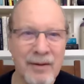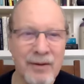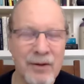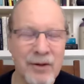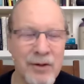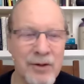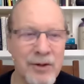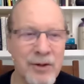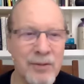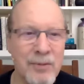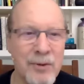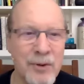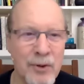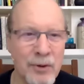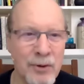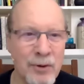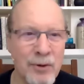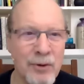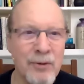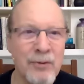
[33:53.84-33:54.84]
Just
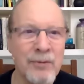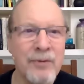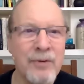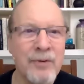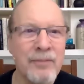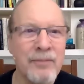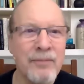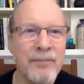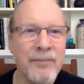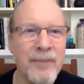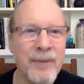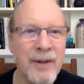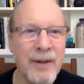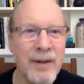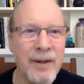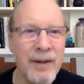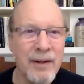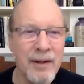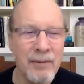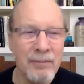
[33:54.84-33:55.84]
observe
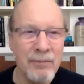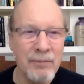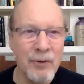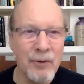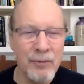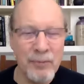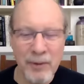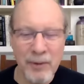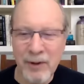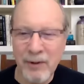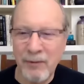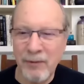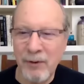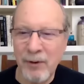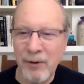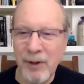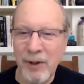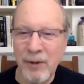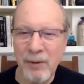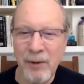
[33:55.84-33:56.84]
the movement of
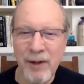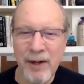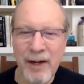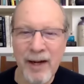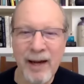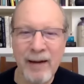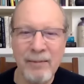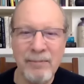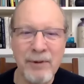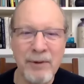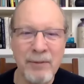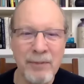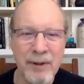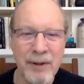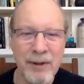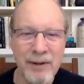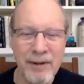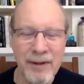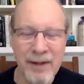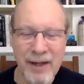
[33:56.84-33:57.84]
your lower
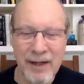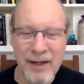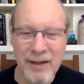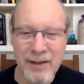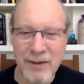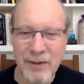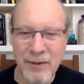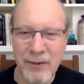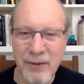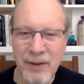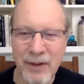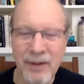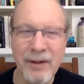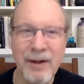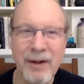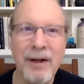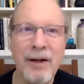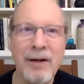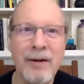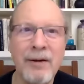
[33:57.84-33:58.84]
abdomen as you
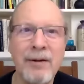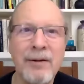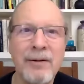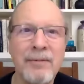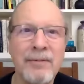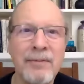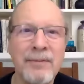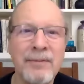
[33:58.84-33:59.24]
inhale.